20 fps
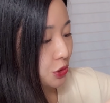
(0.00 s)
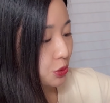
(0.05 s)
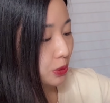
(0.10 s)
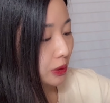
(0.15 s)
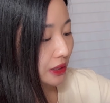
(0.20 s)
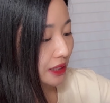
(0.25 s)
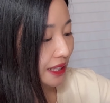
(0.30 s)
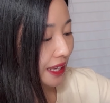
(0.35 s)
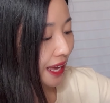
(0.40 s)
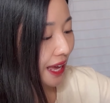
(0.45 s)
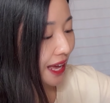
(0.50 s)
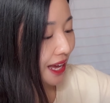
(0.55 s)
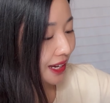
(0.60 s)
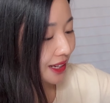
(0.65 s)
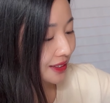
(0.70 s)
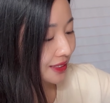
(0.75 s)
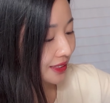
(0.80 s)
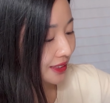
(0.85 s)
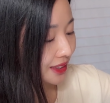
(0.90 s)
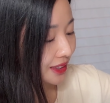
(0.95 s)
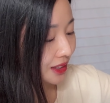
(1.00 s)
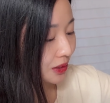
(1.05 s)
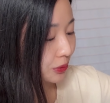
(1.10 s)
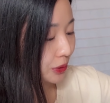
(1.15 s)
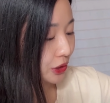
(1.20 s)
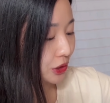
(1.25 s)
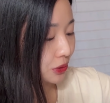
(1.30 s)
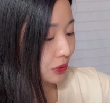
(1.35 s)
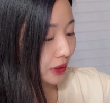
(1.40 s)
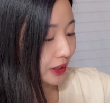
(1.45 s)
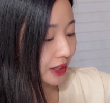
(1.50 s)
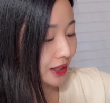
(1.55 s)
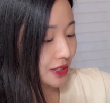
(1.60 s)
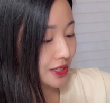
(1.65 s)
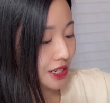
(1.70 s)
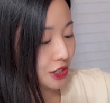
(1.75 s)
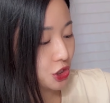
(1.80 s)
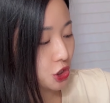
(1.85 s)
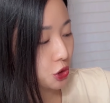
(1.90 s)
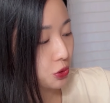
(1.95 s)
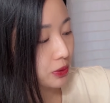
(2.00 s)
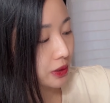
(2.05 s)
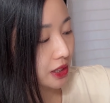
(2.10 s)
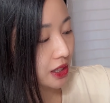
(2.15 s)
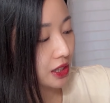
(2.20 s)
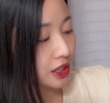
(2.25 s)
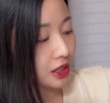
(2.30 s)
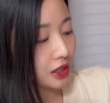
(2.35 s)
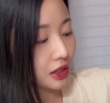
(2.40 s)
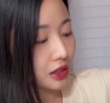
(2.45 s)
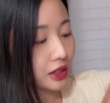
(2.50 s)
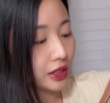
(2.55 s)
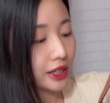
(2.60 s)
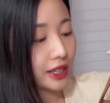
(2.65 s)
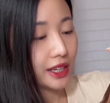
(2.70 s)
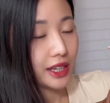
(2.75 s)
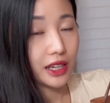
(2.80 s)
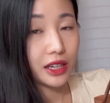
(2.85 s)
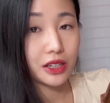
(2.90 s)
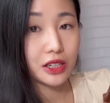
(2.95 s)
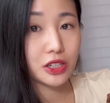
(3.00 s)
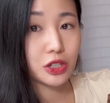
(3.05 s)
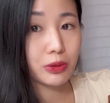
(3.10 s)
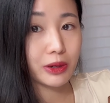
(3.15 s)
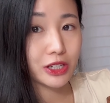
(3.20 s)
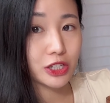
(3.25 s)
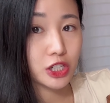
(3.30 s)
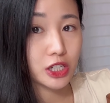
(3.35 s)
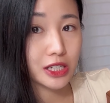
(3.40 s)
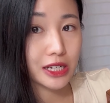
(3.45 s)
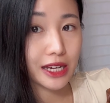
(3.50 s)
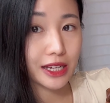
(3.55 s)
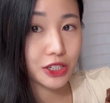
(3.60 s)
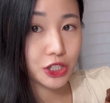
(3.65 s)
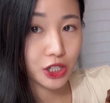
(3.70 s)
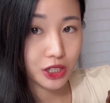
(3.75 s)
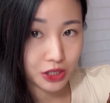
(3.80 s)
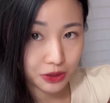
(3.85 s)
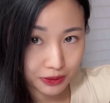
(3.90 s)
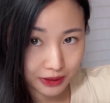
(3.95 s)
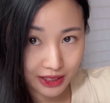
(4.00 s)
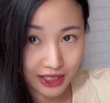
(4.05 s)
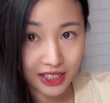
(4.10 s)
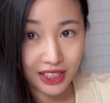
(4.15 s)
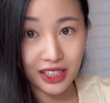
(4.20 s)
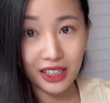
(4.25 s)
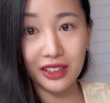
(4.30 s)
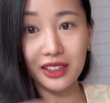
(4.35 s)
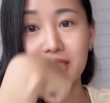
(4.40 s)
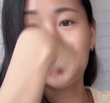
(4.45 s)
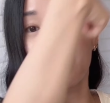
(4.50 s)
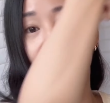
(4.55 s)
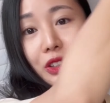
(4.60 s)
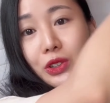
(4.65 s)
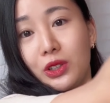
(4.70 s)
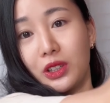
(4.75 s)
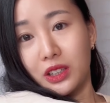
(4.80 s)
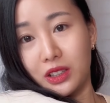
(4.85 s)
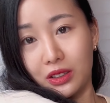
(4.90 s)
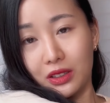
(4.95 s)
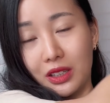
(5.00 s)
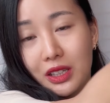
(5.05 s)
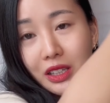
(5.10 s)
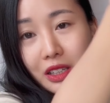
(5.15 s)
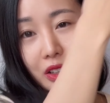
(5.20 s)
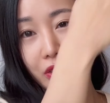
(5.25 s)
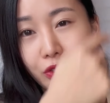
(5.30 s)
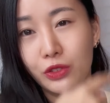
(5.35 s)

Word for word: twilly hack thing where you like attach a twilly here and attach, attach a twilly here and then you can kind of